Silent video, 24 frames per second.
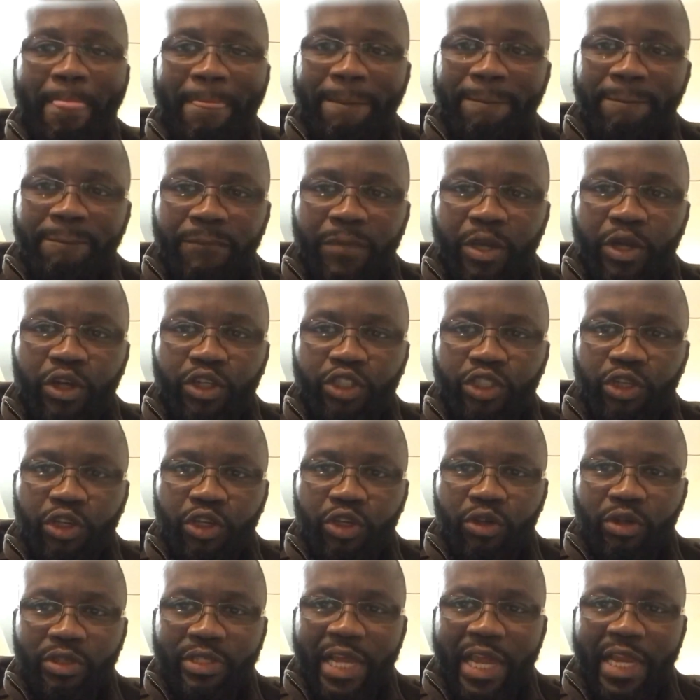Because do you
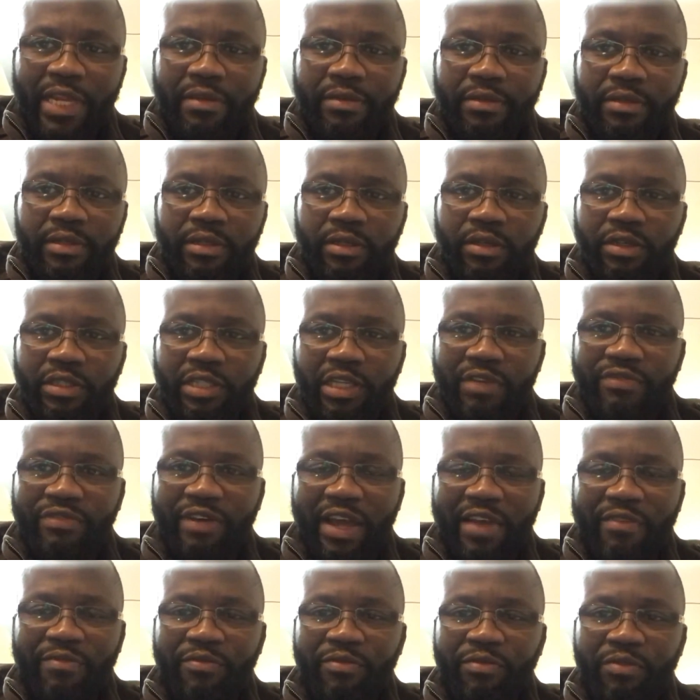know then? Because
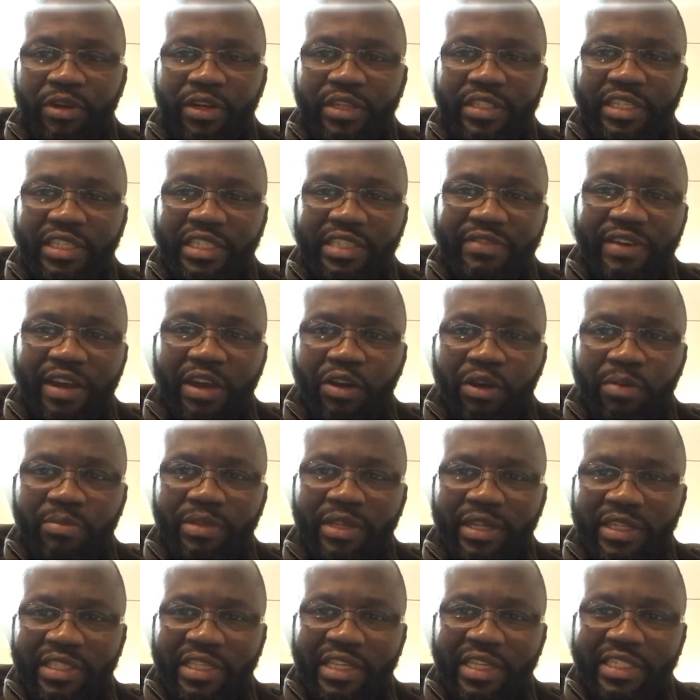for instance, if I come to
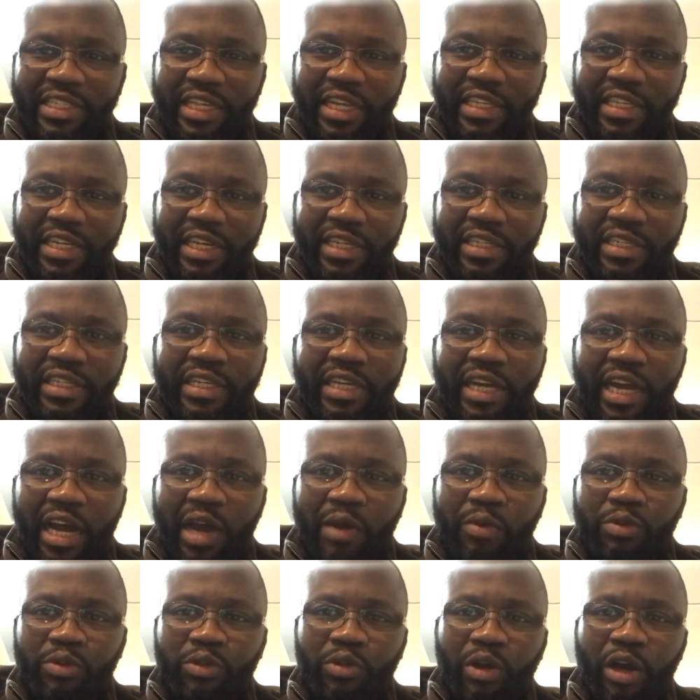the city center, I
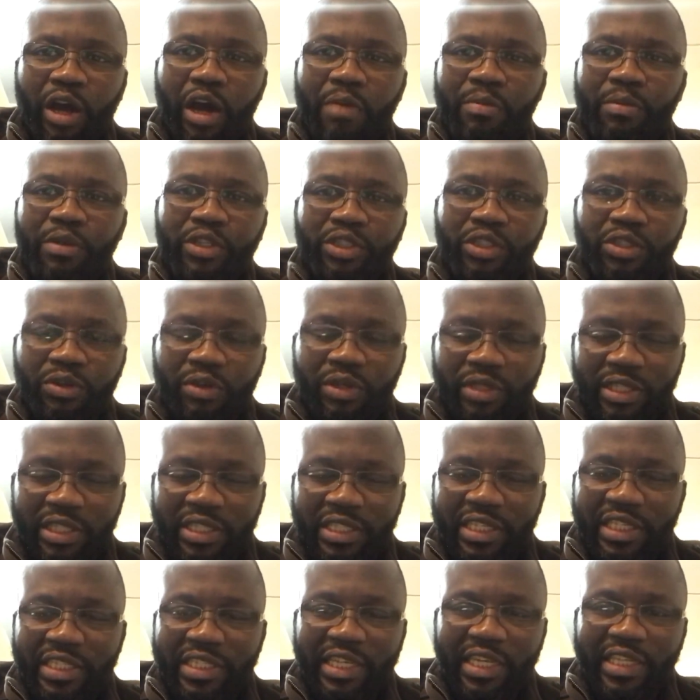will know how much search the
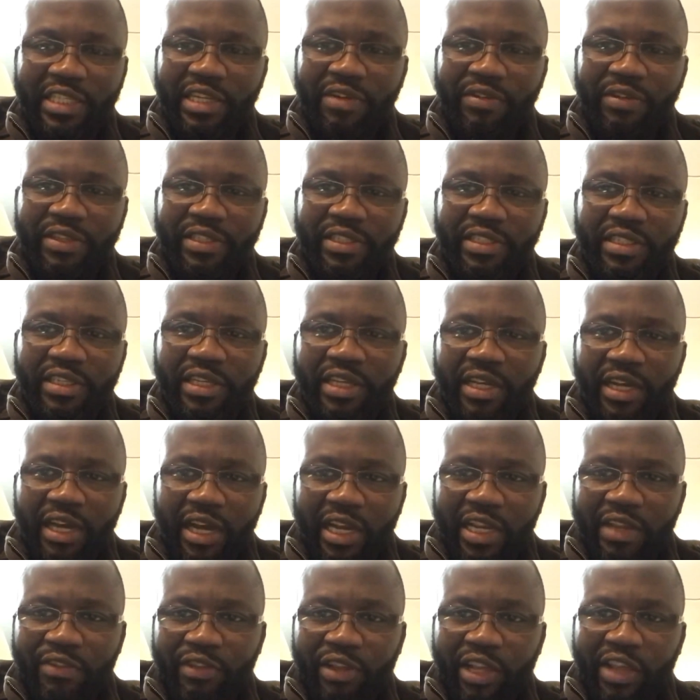city center is. And
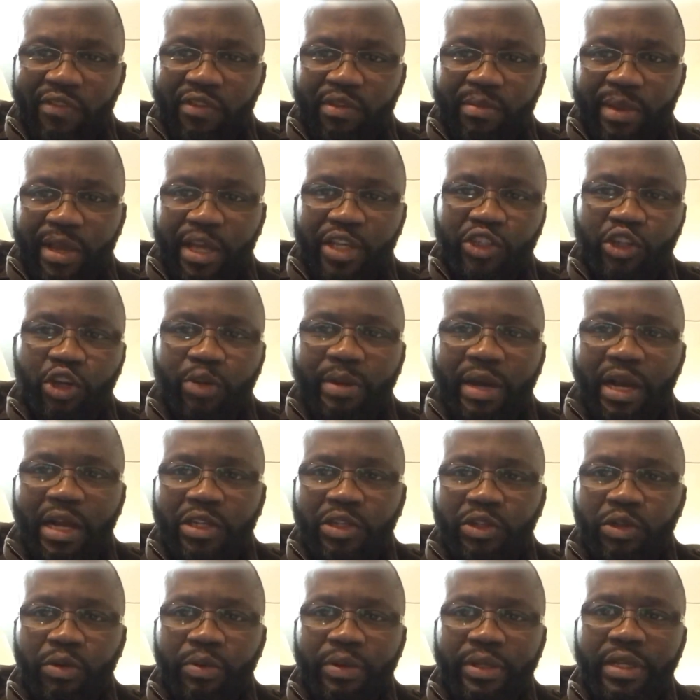if you're giving me a job, I'll
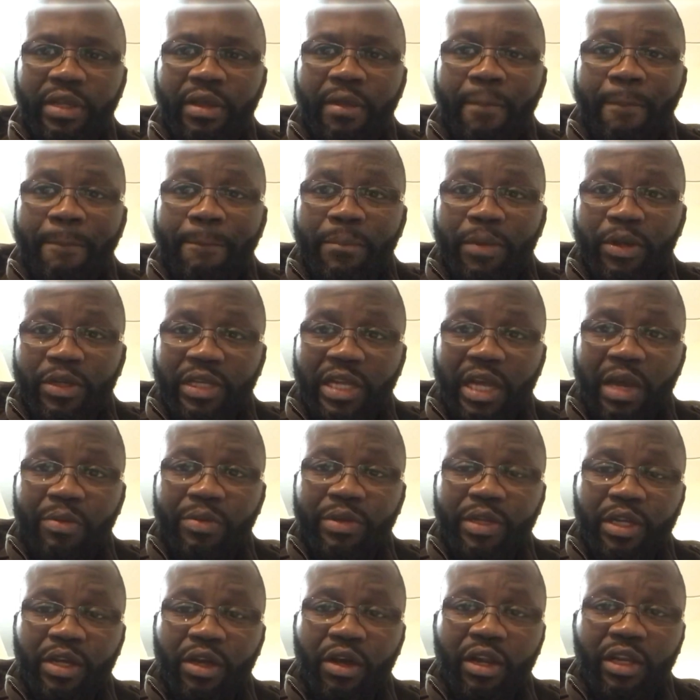know it. But now with
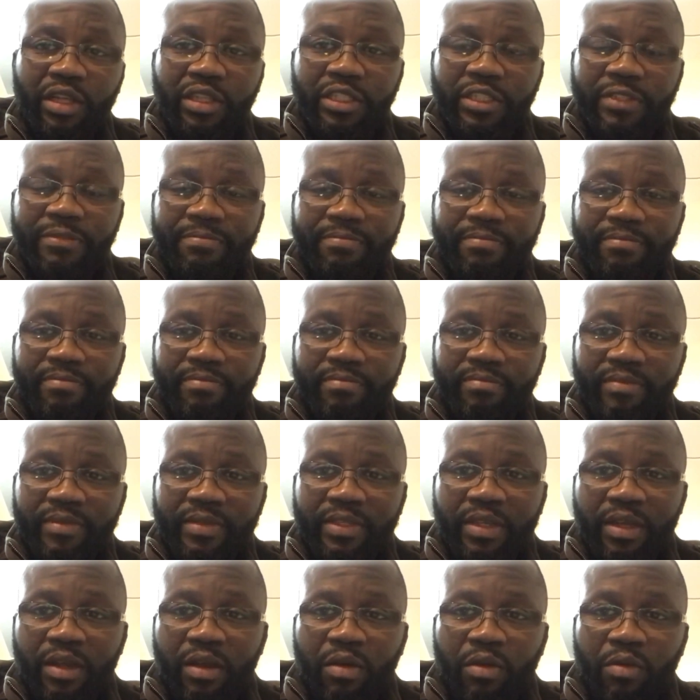the colors,
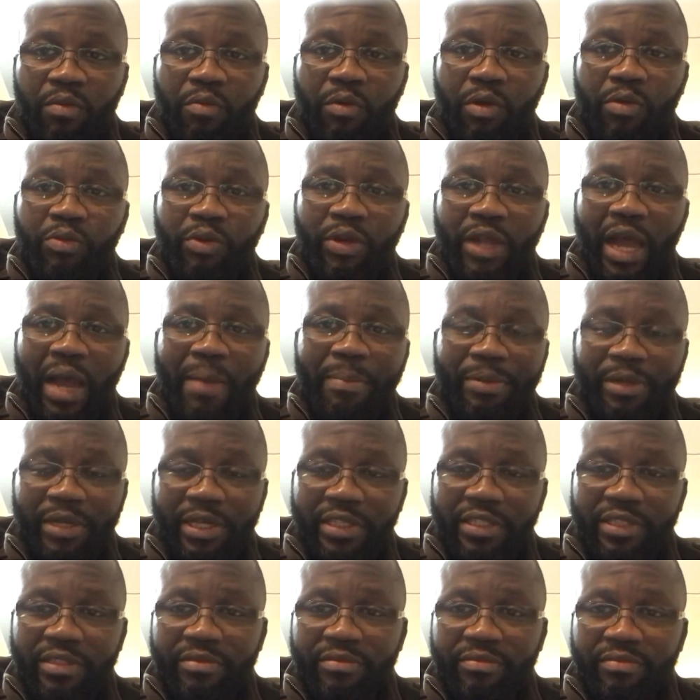what would happen
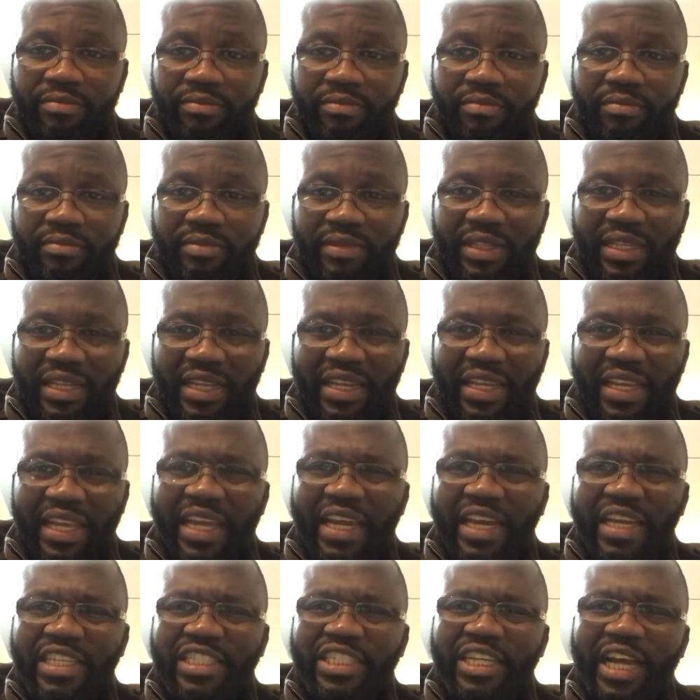is they
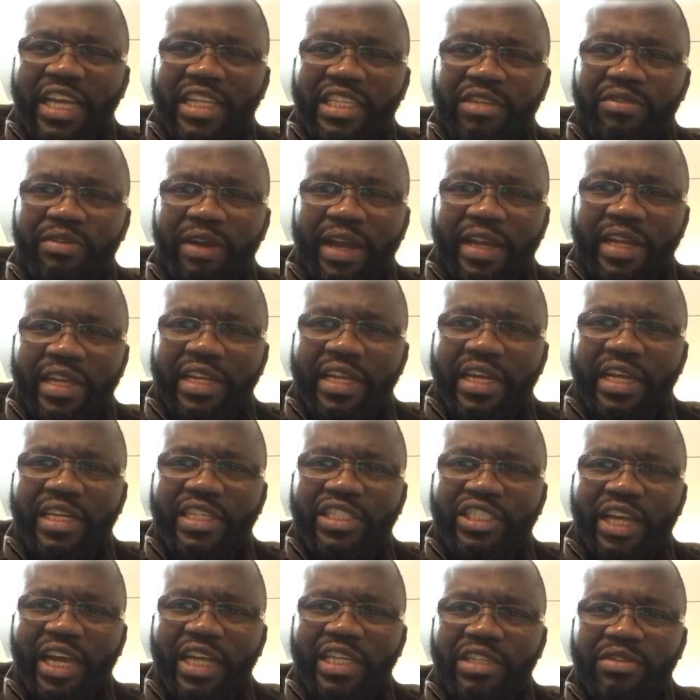can charge the rider. They can
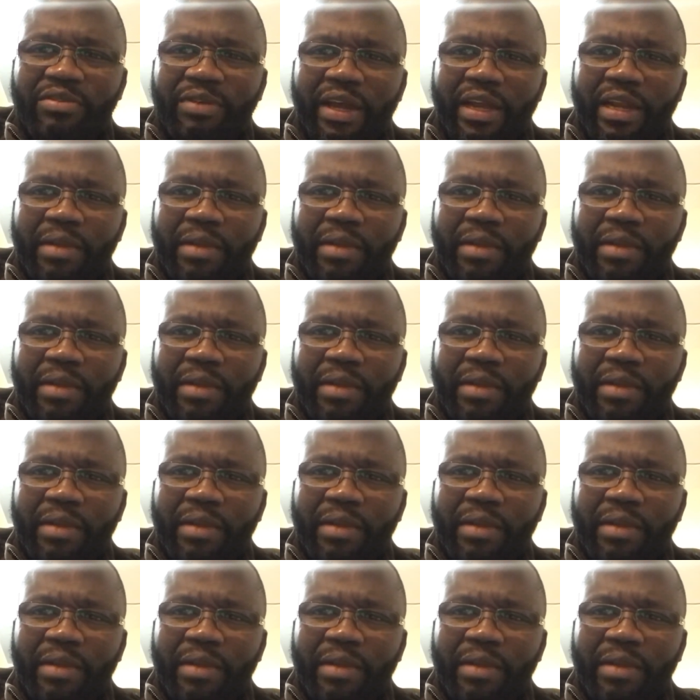charge the rider